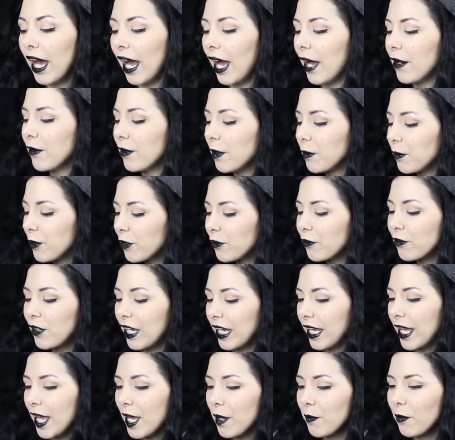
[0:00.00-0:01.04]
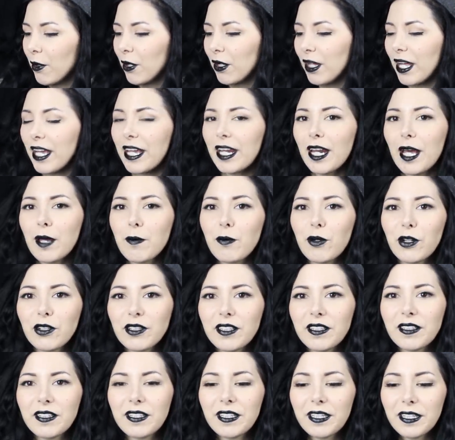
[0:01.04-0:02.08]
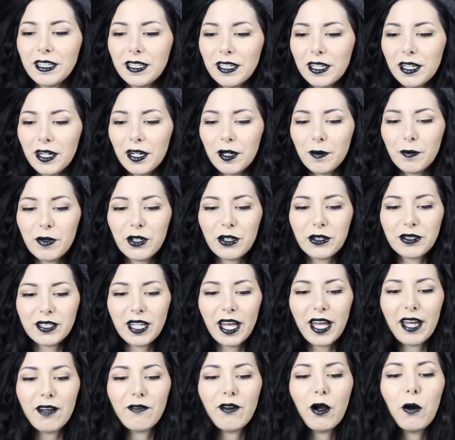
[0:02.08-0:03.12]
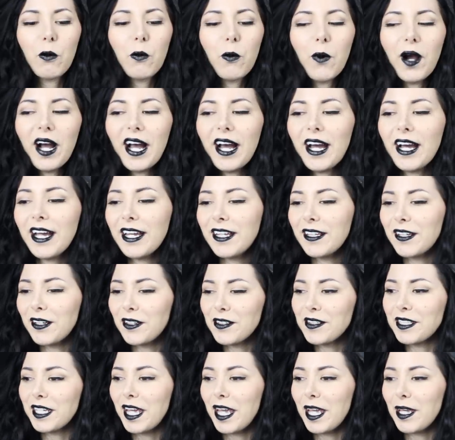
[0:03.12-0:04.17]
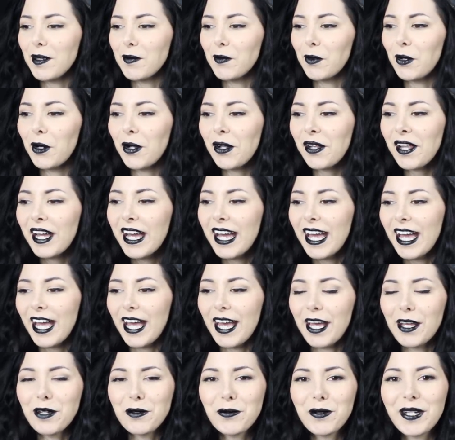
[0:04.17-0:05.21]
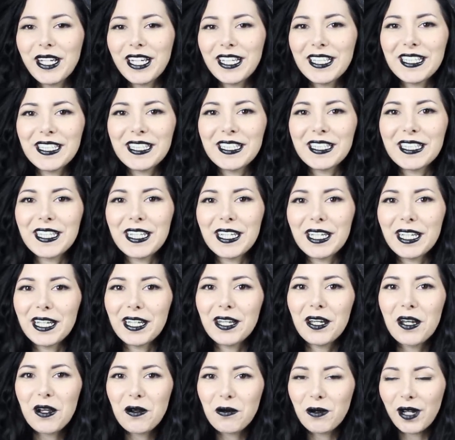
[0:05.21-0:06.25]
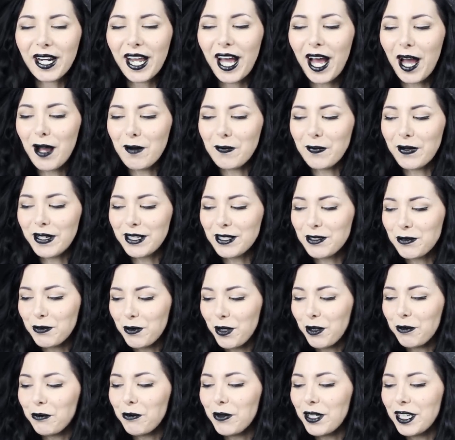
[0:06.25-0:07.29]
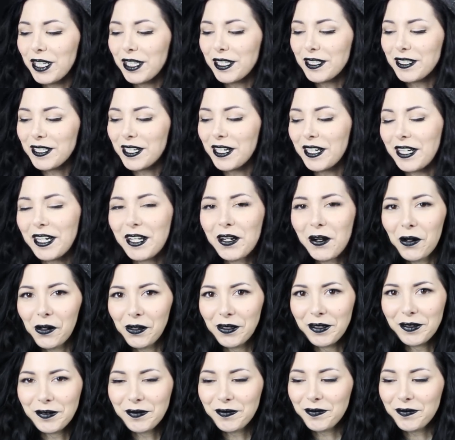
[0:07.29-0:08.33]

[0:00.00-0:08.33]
I removed the cable and I brought it here because I have a wider table and we can see what happens when we turn it on.